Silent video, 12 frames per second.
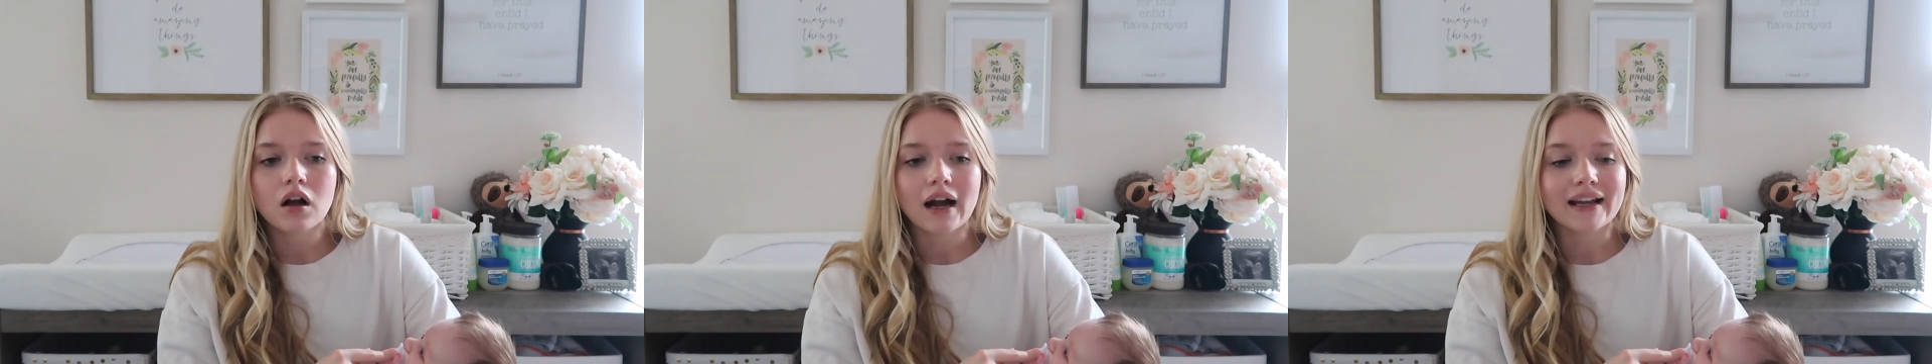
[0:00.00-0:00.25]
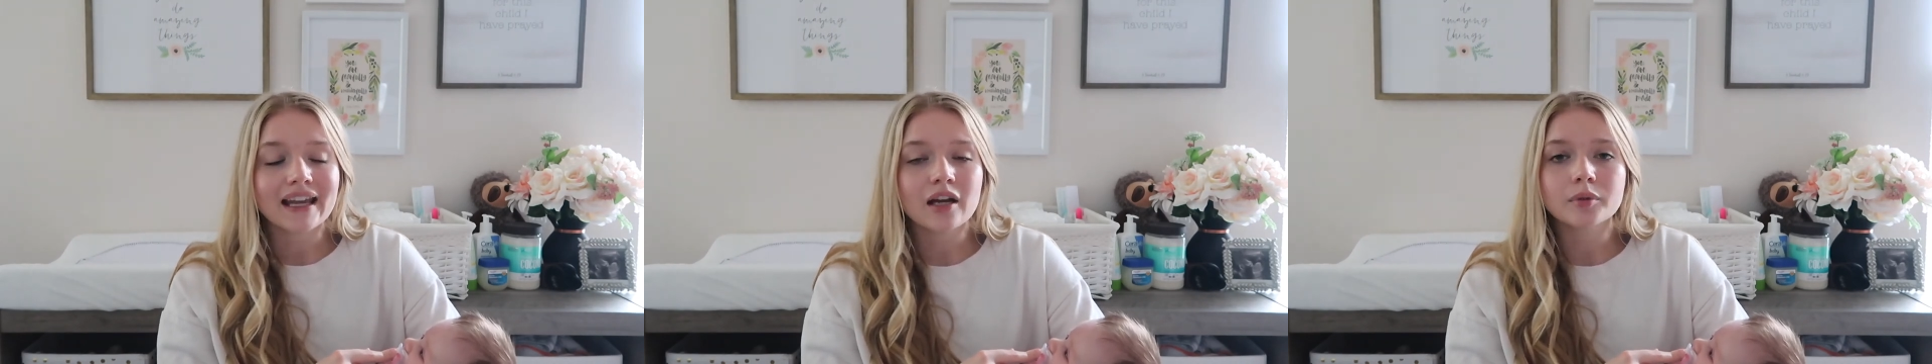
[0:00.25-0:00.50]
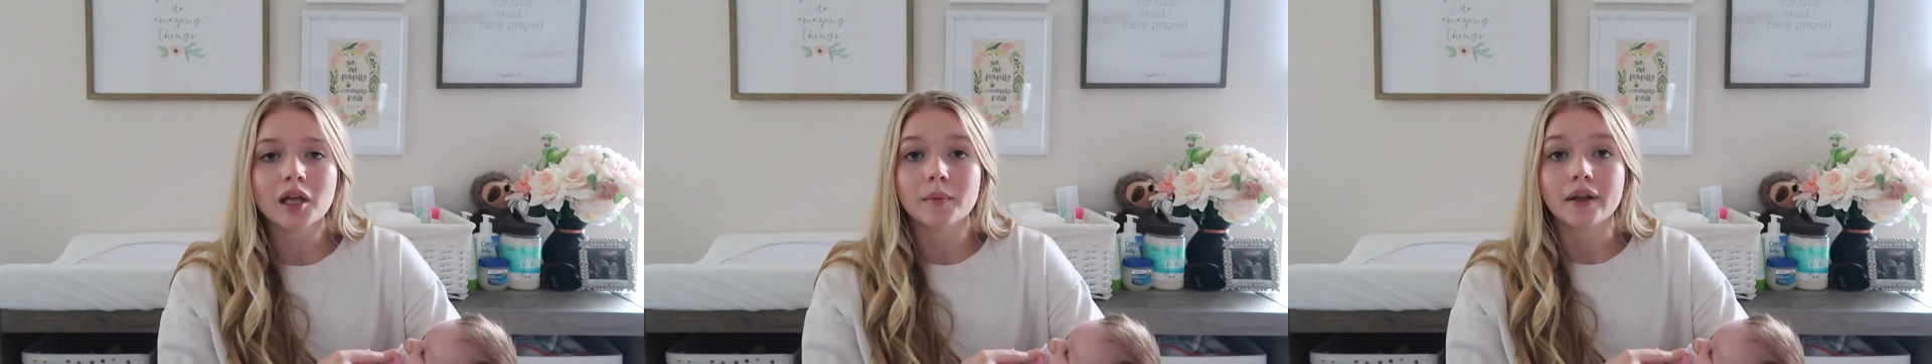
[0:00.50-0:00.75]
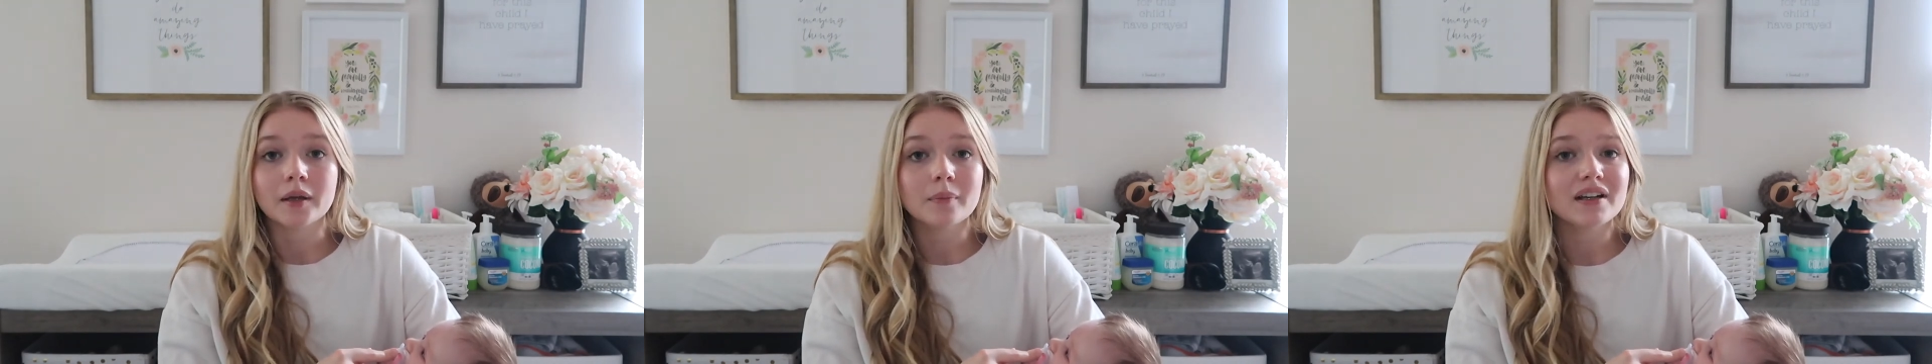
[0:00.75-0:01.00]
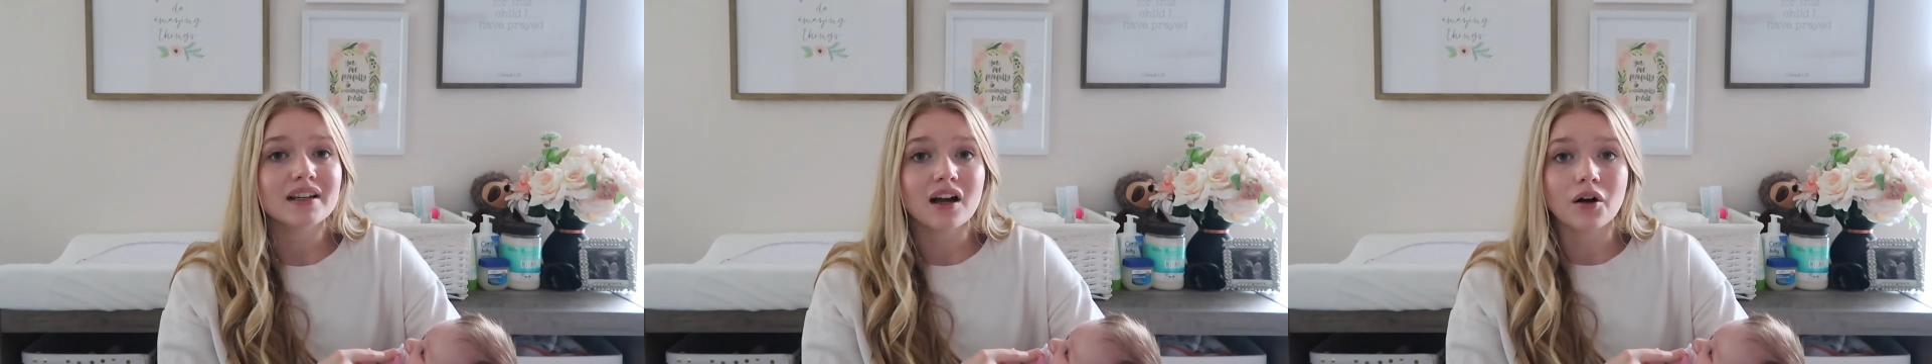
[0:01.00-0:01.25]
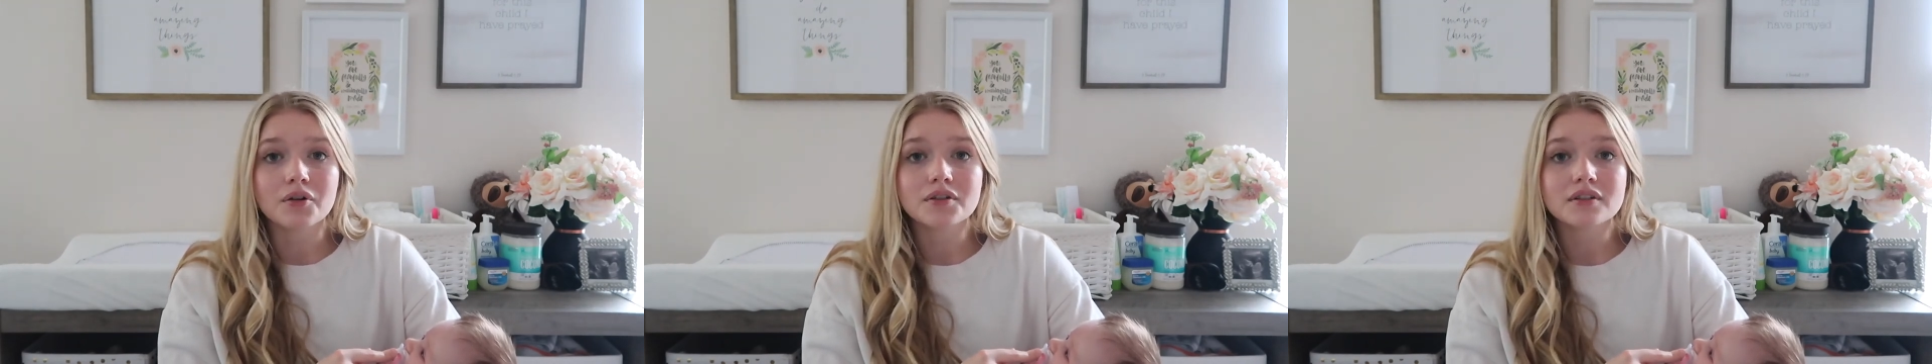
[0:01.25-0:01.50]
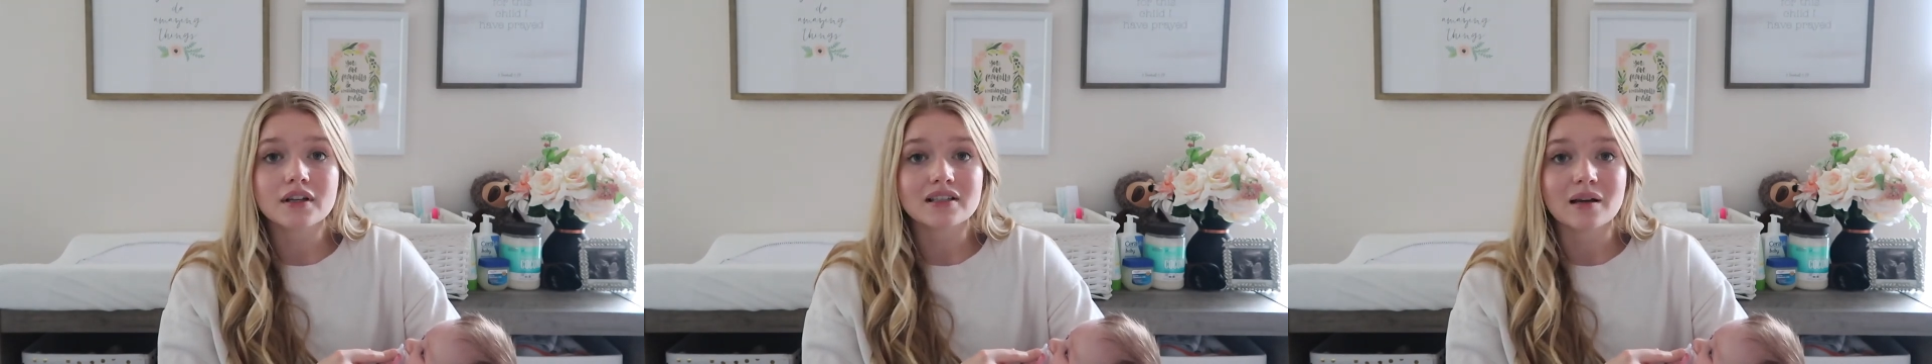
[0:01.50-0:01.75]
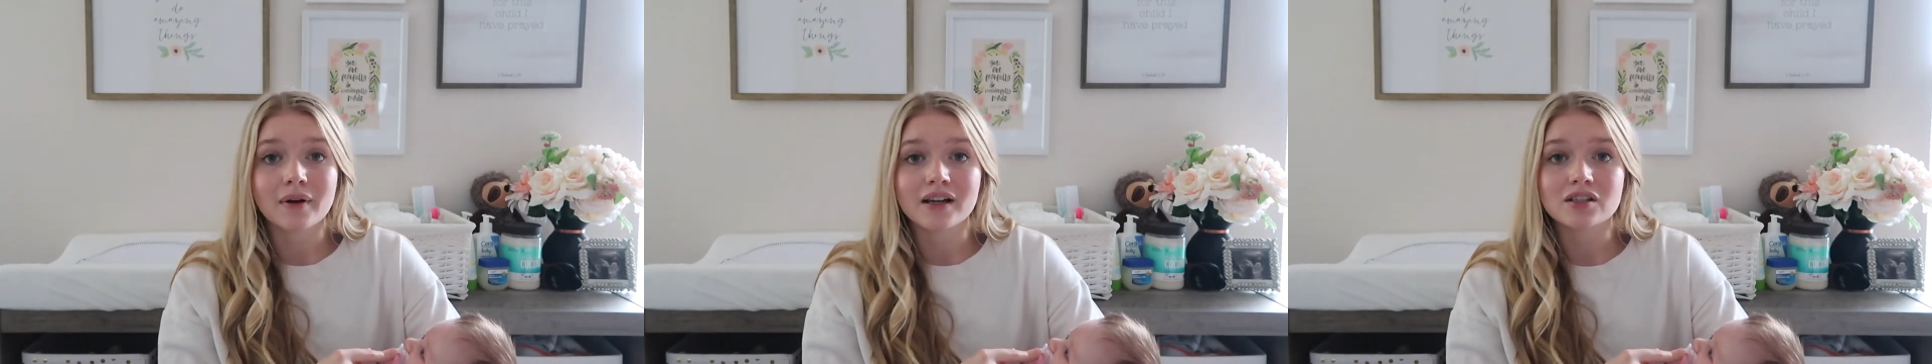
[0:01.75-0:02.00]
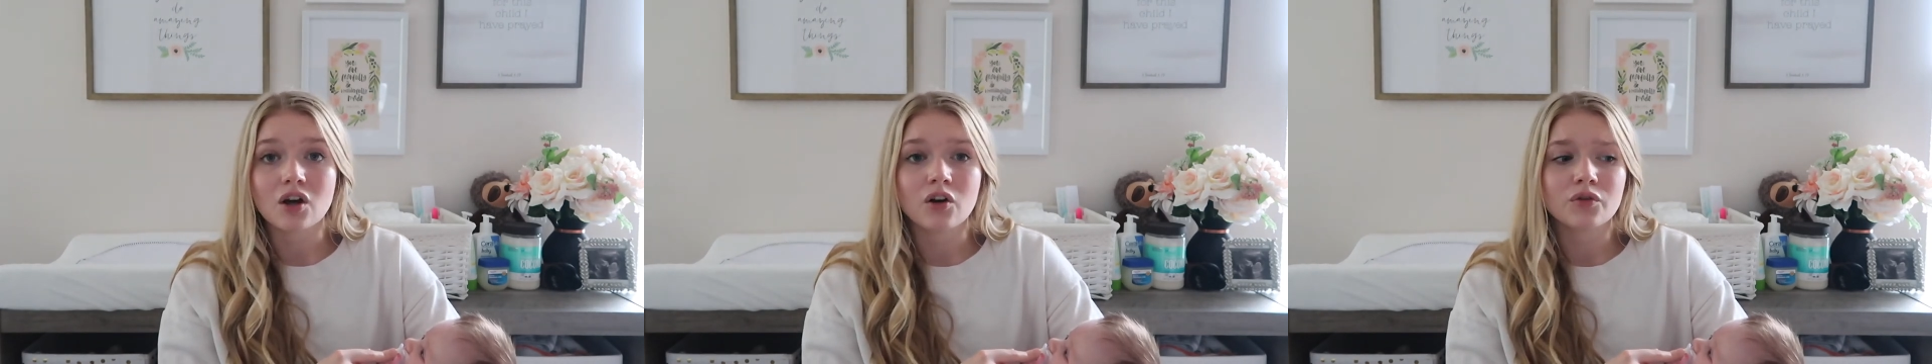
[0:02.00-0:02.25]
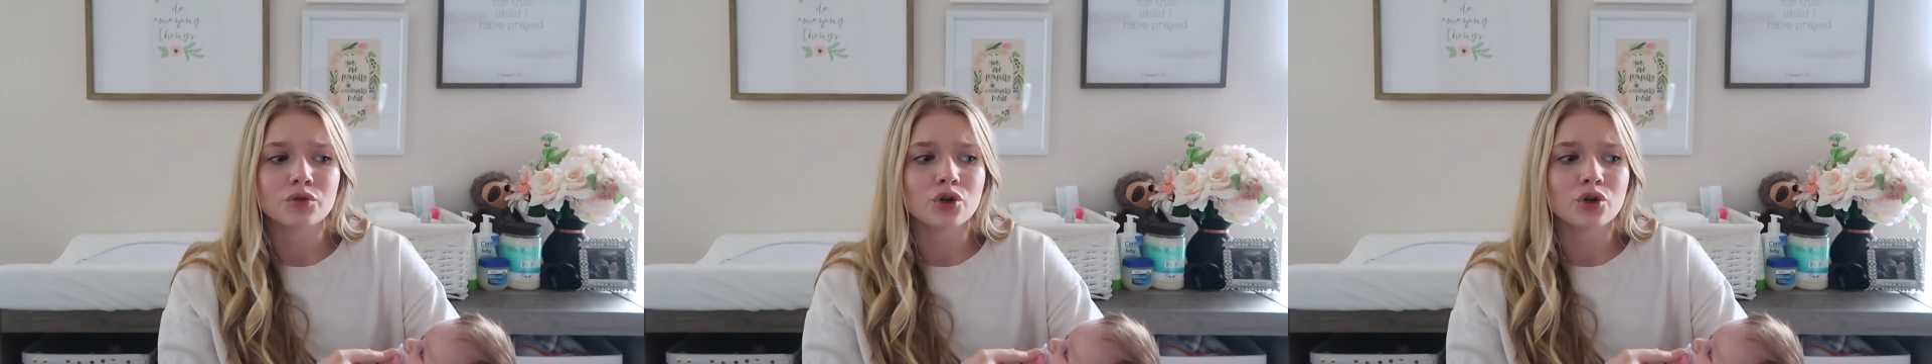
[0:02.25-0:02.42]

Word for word: I can't blame anybody else except myself.